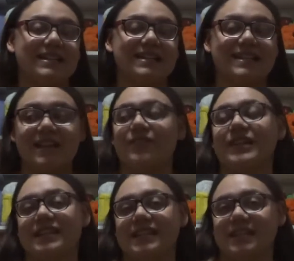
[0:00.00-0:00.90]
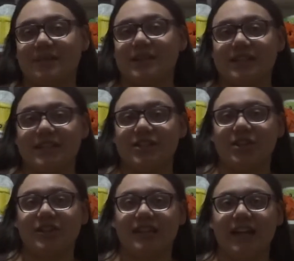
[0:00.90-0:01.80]
different Disney plush to show
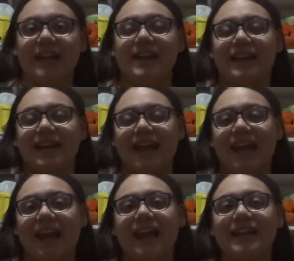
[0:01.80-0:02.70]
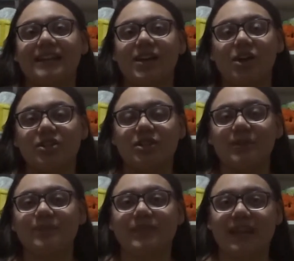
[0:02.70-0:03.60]
you today. And
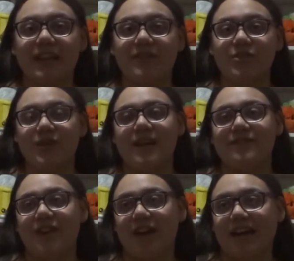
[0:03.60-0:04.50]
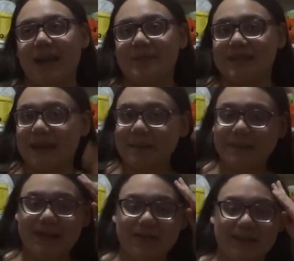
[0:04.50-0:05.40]
also, if you have not kept up
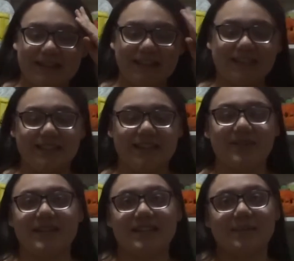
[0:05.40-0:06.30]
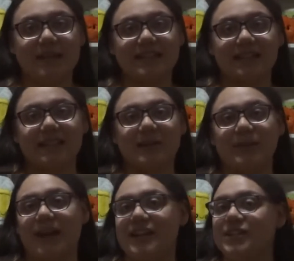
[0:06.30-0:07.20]
with this series, basically
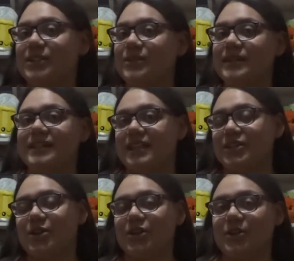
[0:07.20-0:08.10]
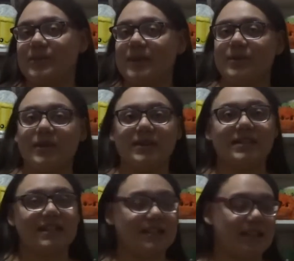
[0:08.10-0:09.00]
what I do is I show you my rarest
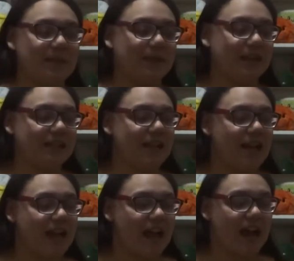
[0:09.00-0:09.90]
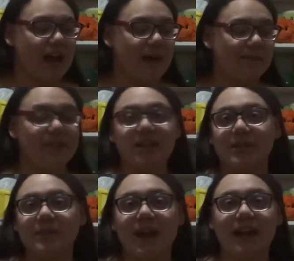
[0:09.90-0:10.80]
Disney plush. Not to
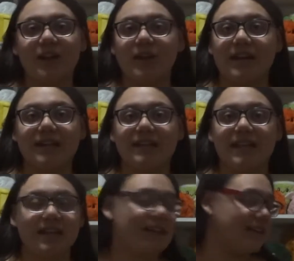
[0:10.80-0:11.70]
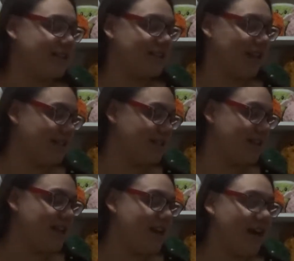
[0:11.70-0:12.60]
brag or anything, it's just
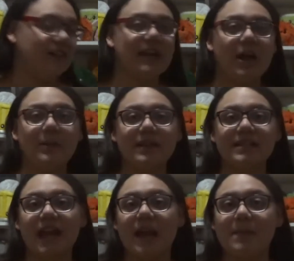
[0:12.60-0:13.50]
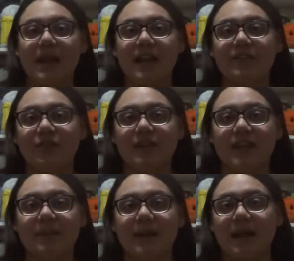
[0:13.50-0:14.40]
of how much I paid for
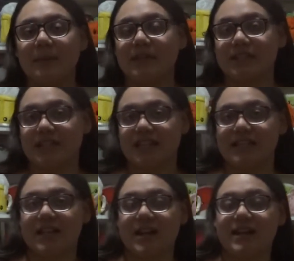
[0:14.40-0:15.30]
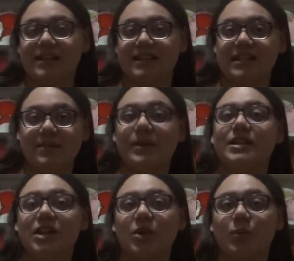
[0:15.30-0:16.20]
them, how much these Disney
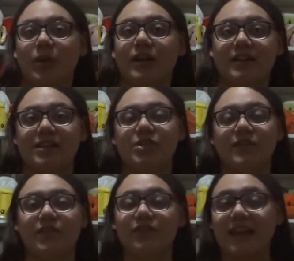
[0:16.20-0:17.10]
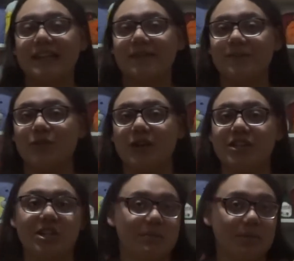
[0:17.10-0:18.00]
plush are worth. So if you find them for a
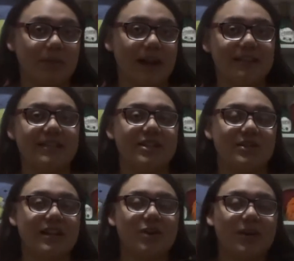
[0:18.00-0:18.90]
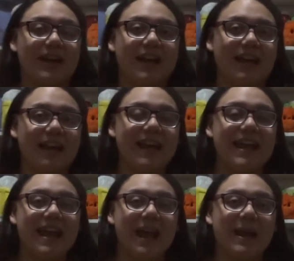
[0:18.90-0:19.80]
cheaper price, you can go ahead
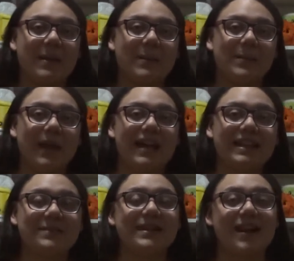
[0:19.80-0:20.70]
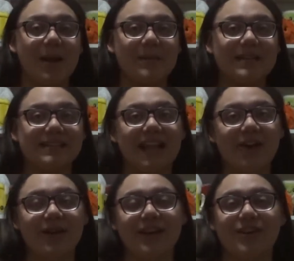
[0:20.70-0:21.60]
and buy them and not miss
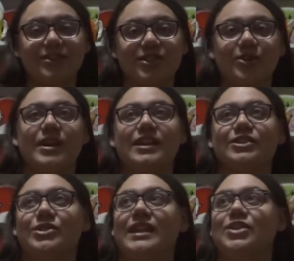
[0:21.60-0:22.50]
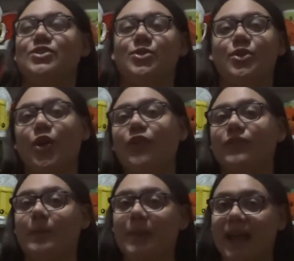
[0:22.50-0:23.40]
out. And also so that you don't
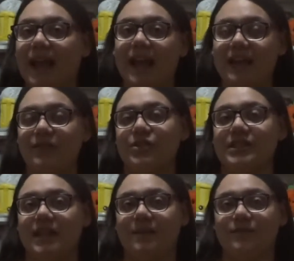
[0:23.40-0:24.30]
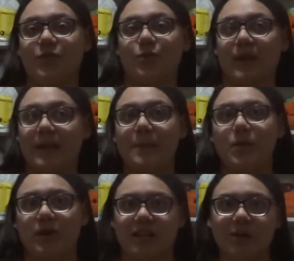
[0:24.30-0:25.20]
overpay if you see them for way
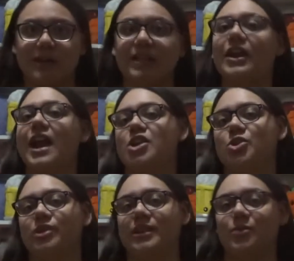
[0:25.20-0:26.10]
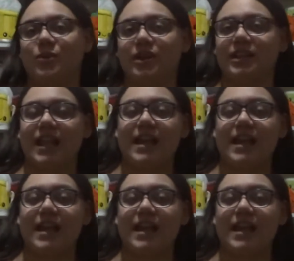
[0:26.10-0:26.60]
more than what they're actually worth.